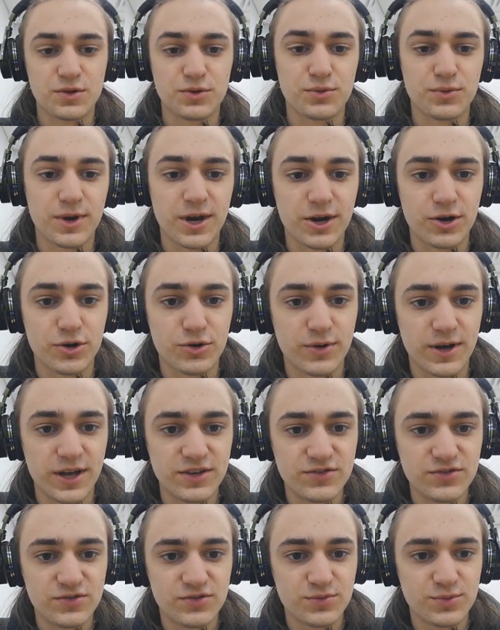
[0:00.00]
The rare
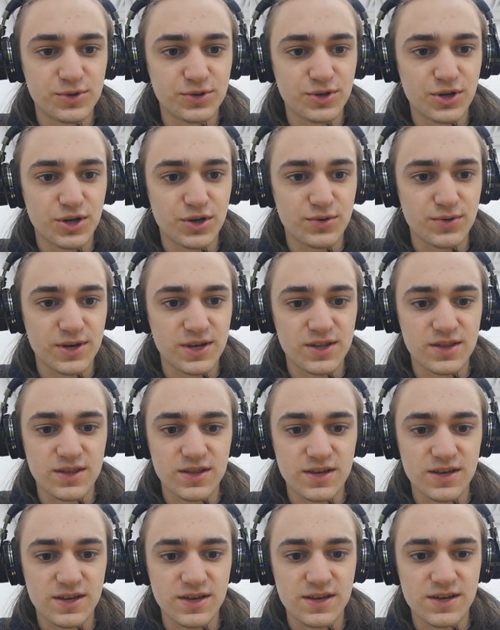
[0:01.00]
quests will go
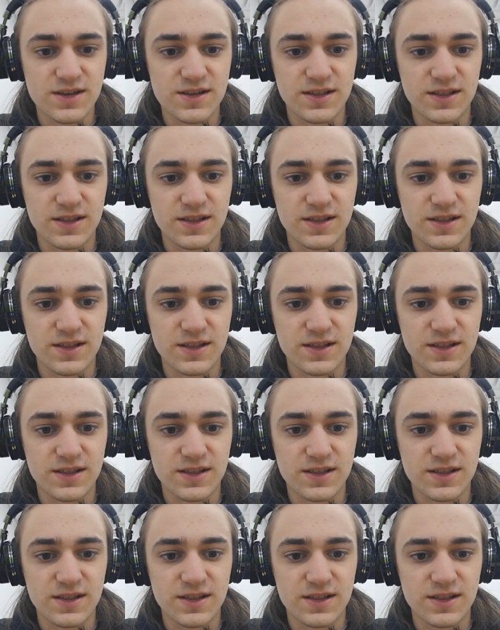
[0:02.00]
in the